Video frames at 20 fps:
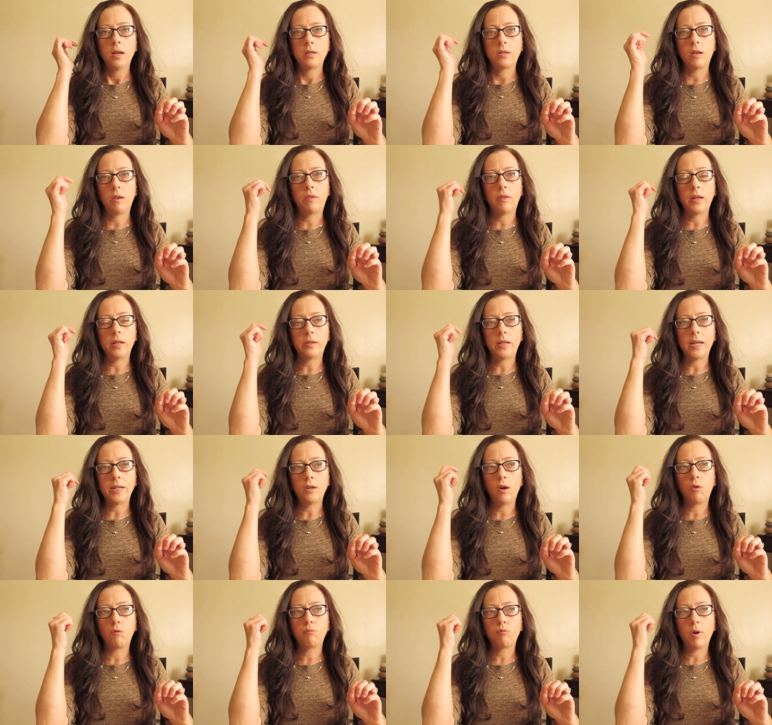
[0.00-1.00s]
so that they
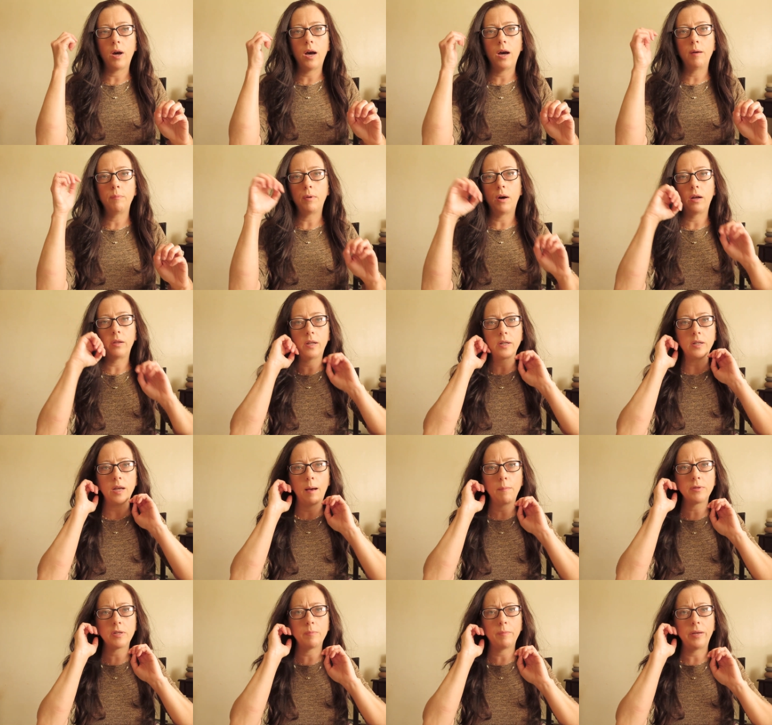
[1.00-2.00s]
don't rub on the
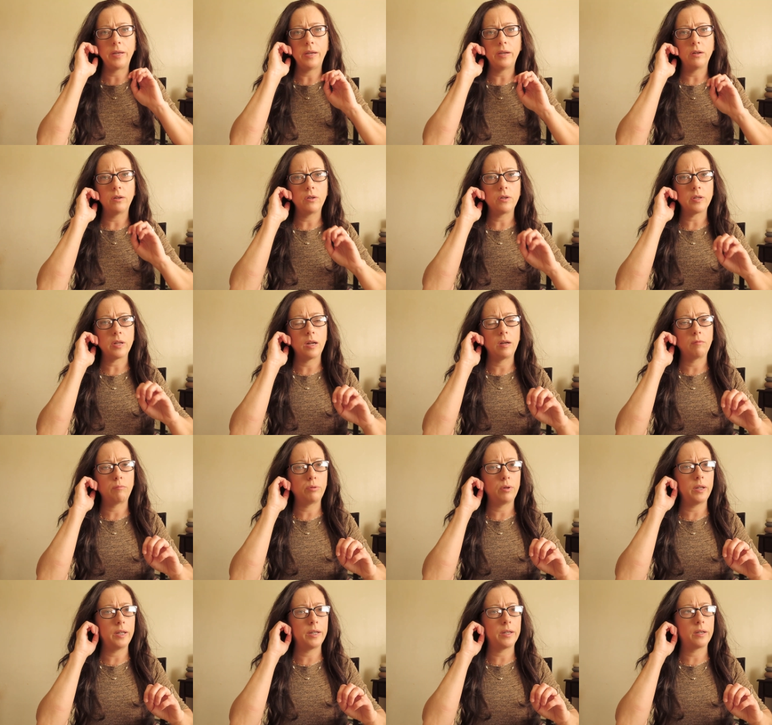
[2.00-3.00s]
tops of my ears and
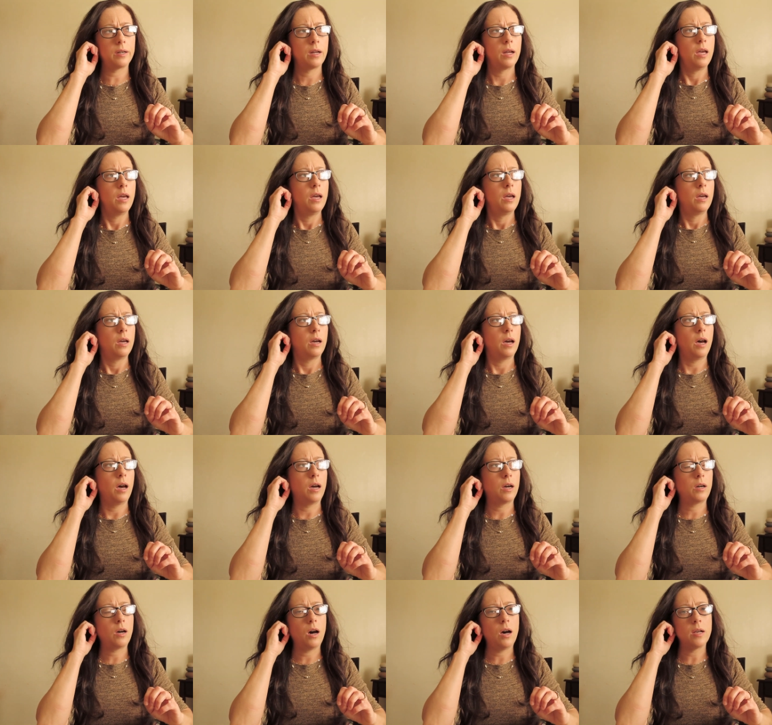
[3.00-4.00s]
really
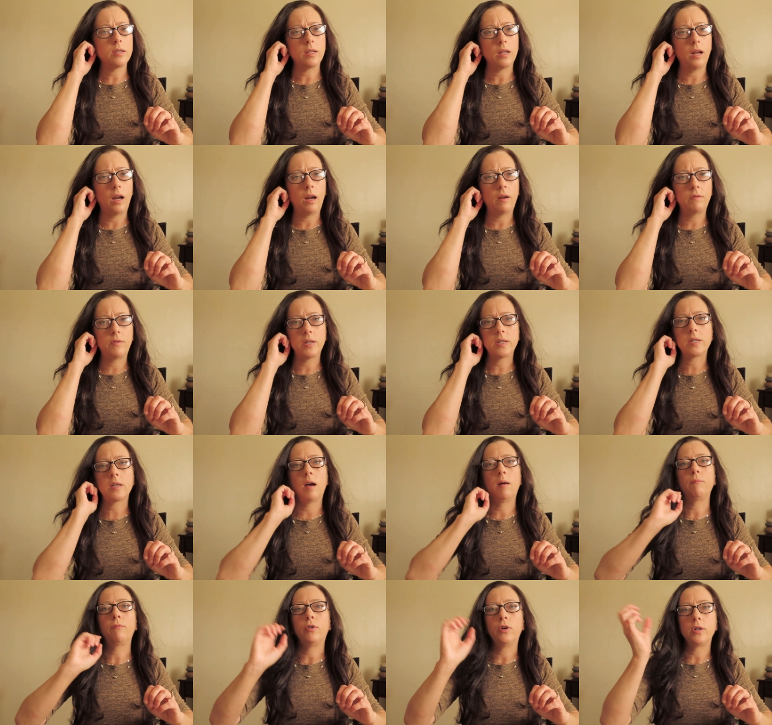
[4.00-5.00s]
cause a lot of
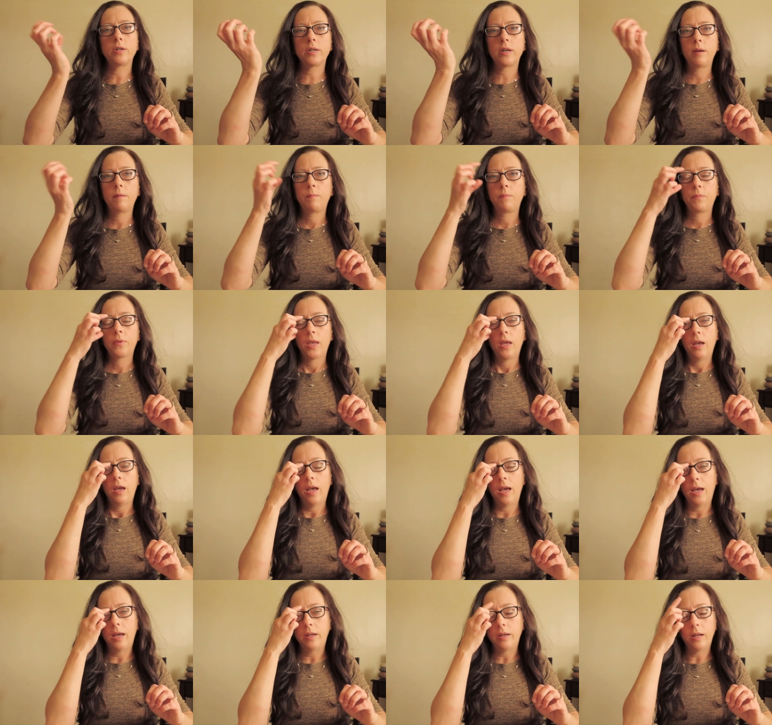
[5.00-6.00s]
discomfort.
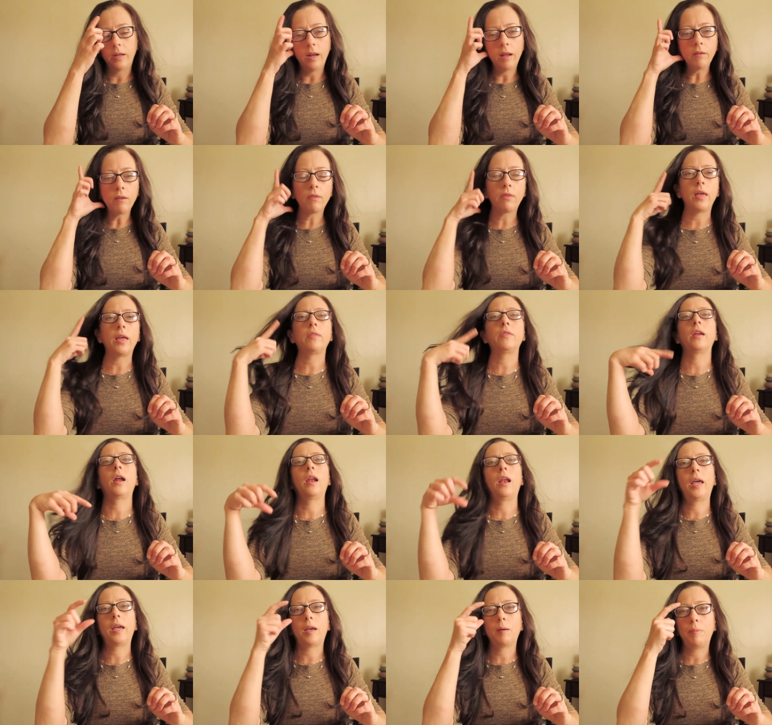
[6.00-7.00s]
And another thing that I
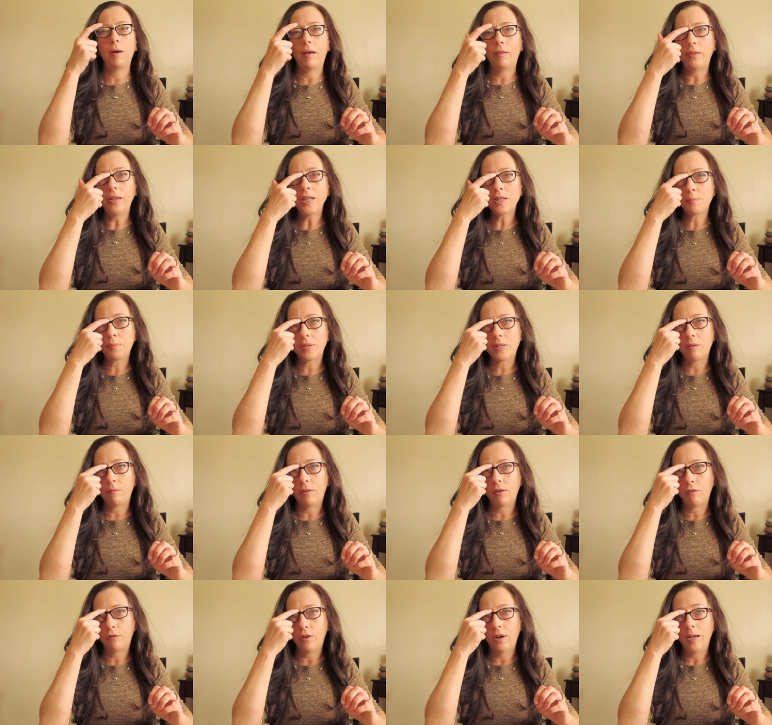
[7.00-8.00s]
like about these
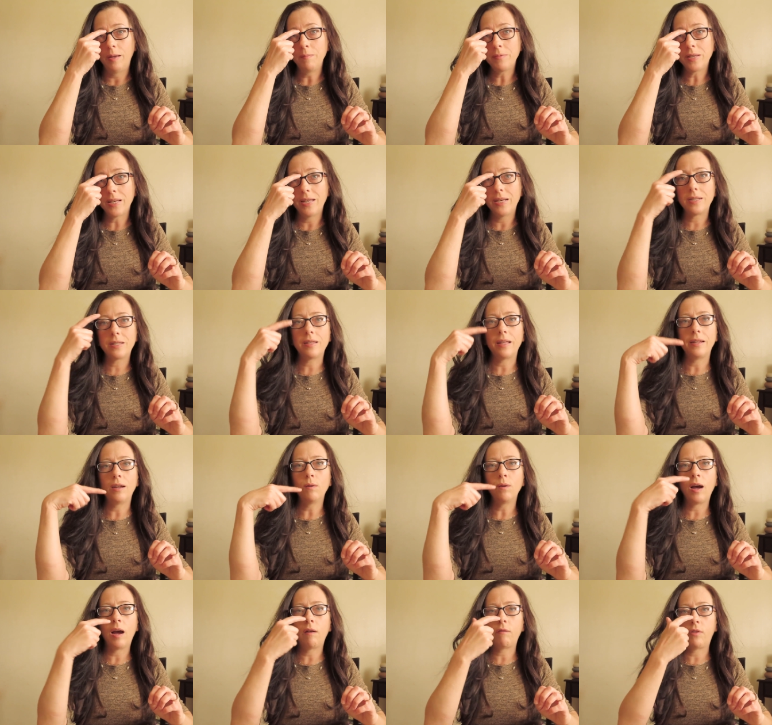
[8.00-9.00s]
specific frames is they
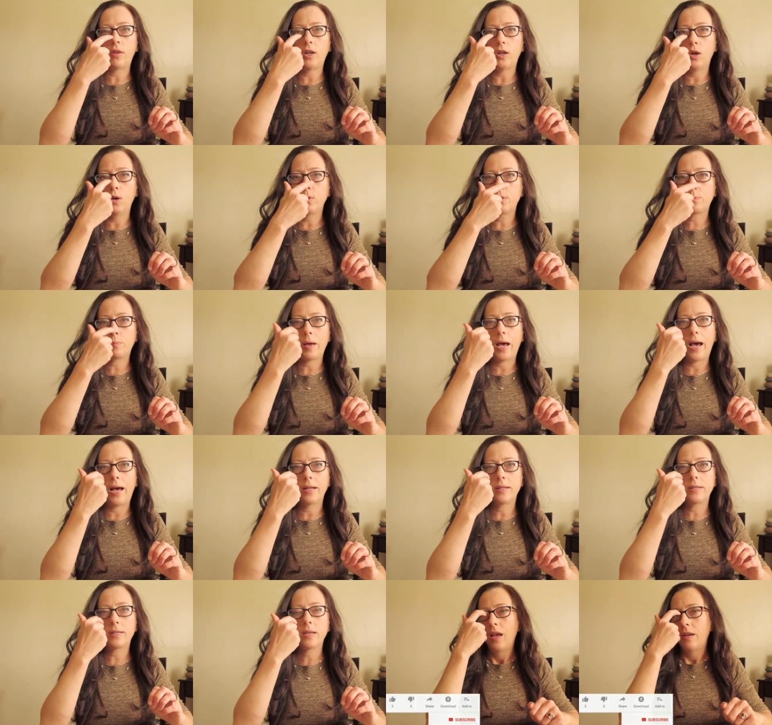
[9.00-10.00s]
don't have the nose pads.